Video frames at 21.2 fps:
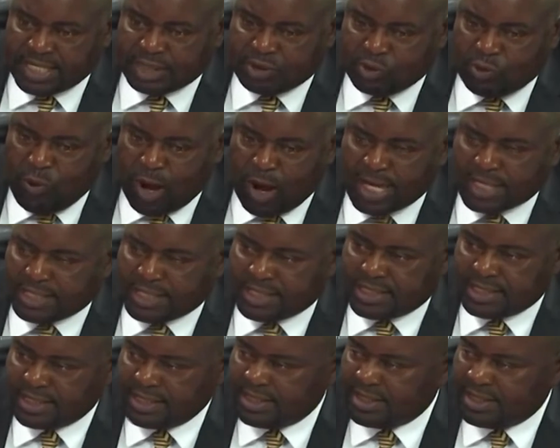want?
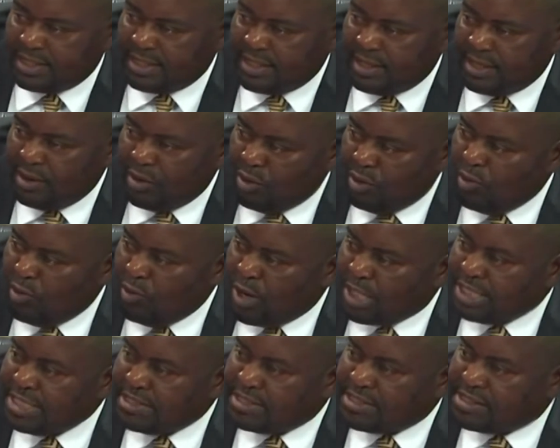Or what
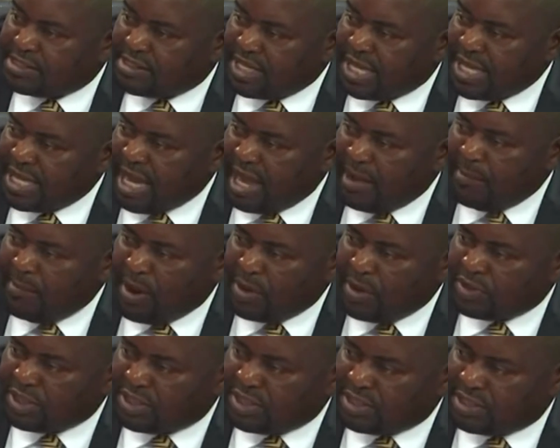is he saying about
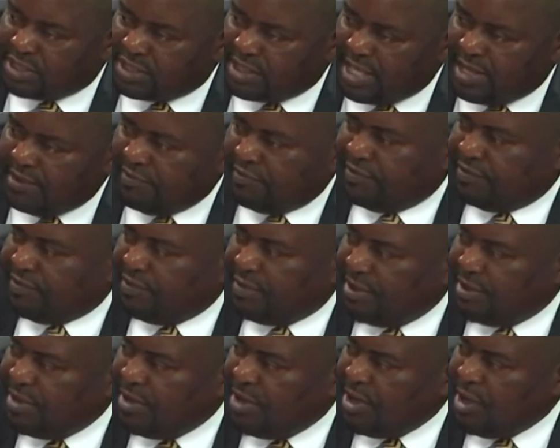CDF?
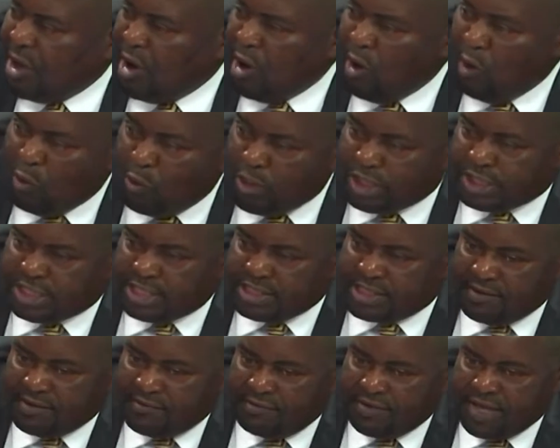Which is the
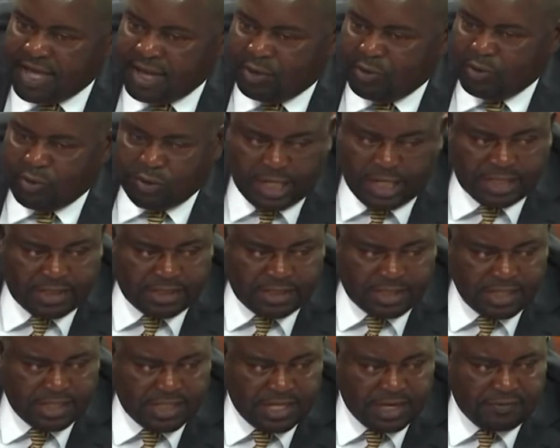vehicle that
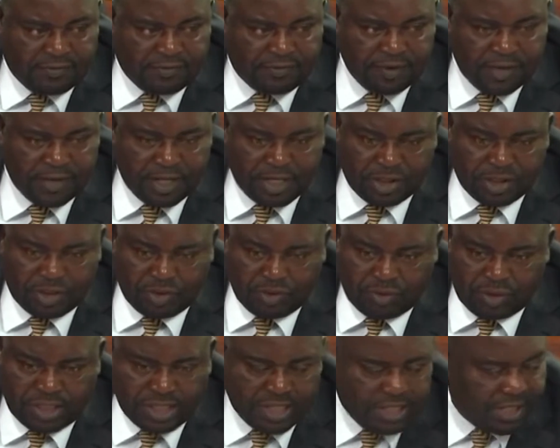CDF is
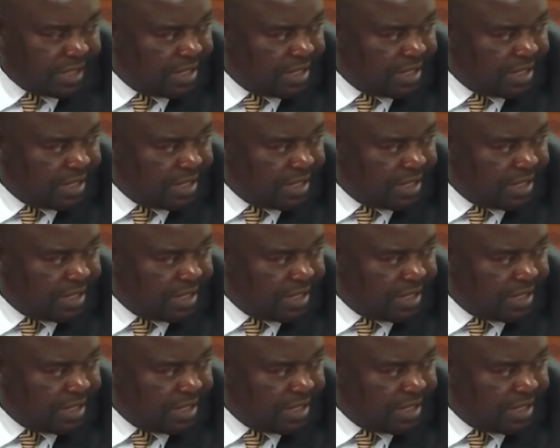using?